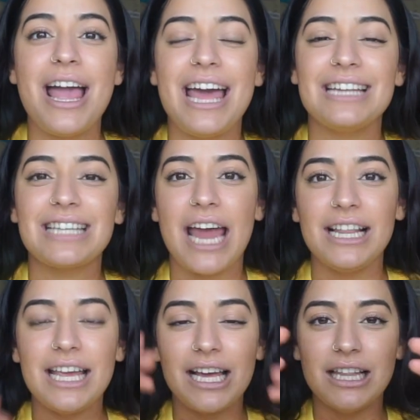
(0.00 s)
And it's kind
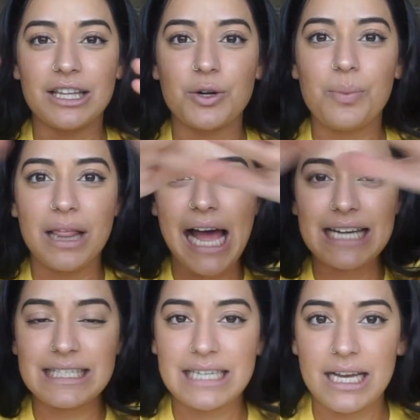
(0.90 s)
of like a little
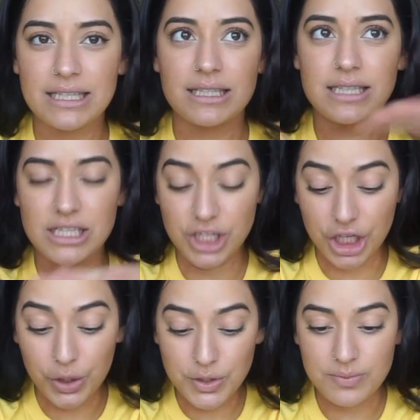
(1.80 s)
plastic, it's a
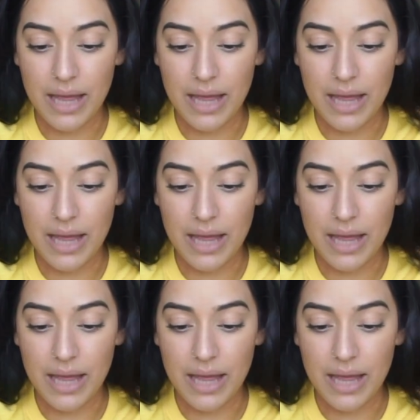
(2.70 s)
huge